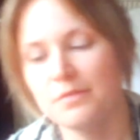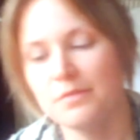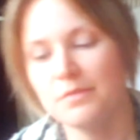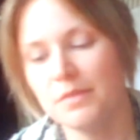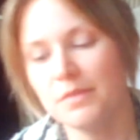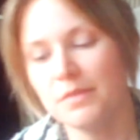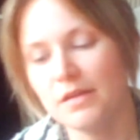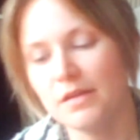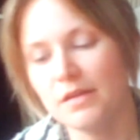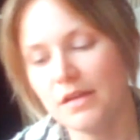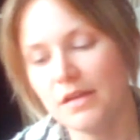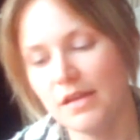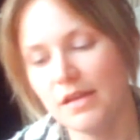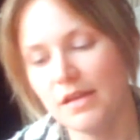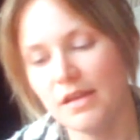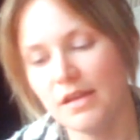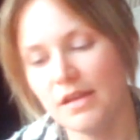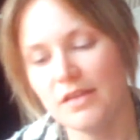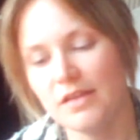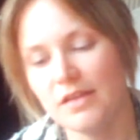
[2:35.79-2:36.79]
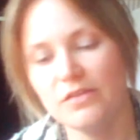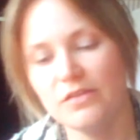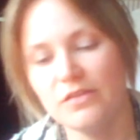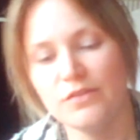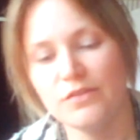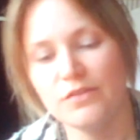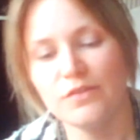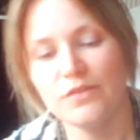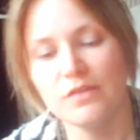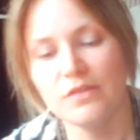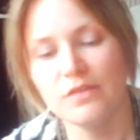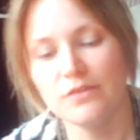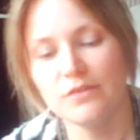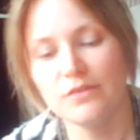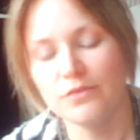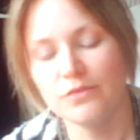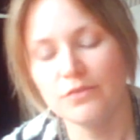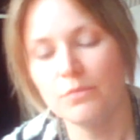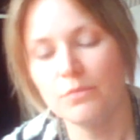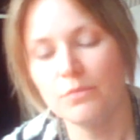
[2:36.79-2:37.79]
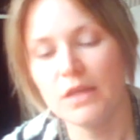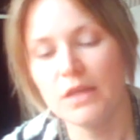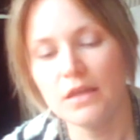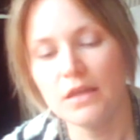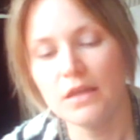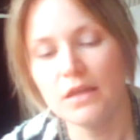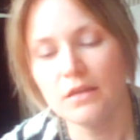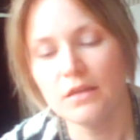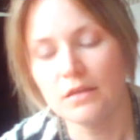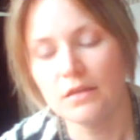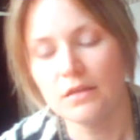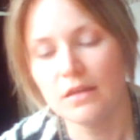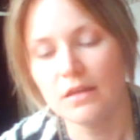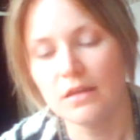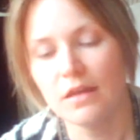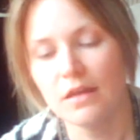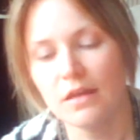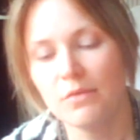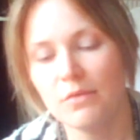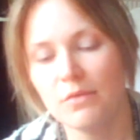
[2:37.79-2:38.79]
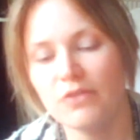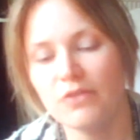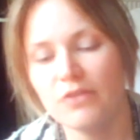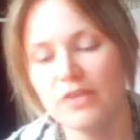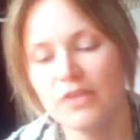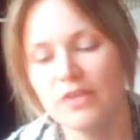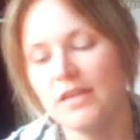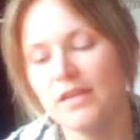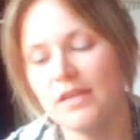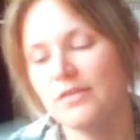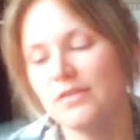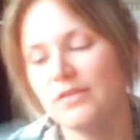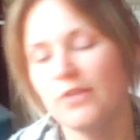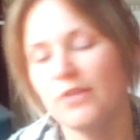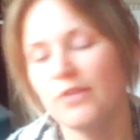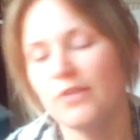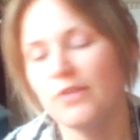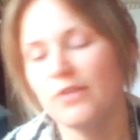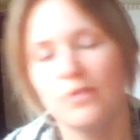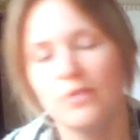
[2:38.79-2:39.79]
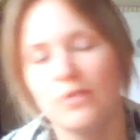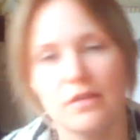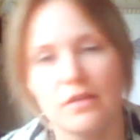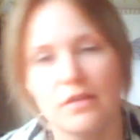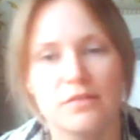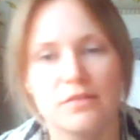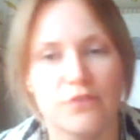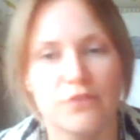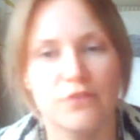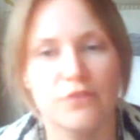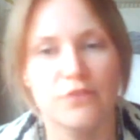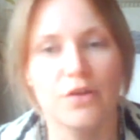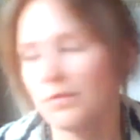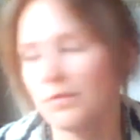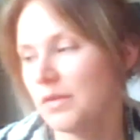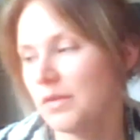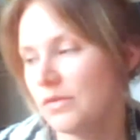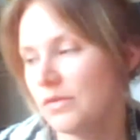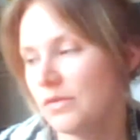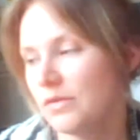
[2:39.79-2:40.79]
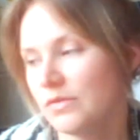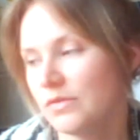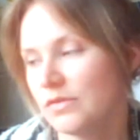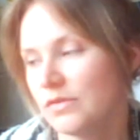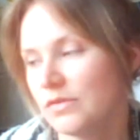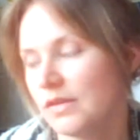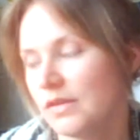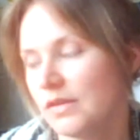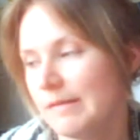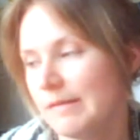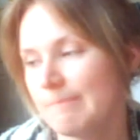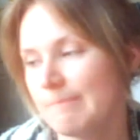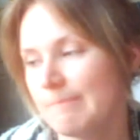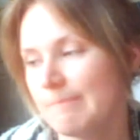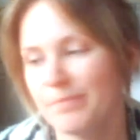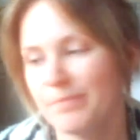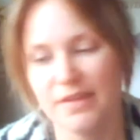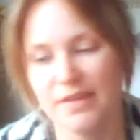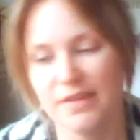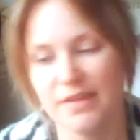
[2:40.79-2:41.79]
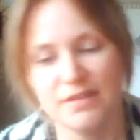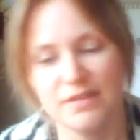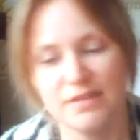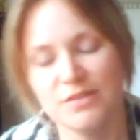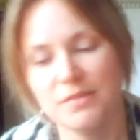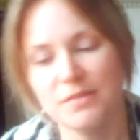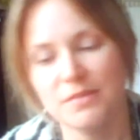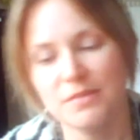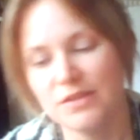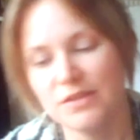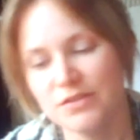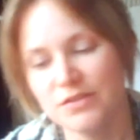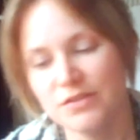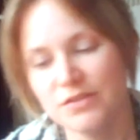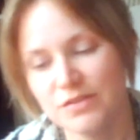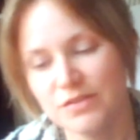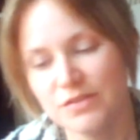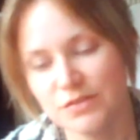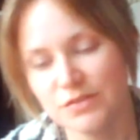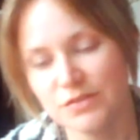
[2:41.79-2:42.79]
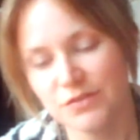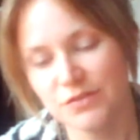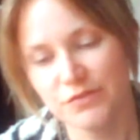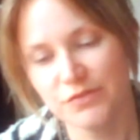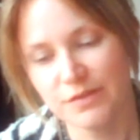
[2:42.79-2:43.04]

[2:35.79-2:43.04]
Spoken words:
But I just feel like for me, I wish I had found this first because to me it just sort of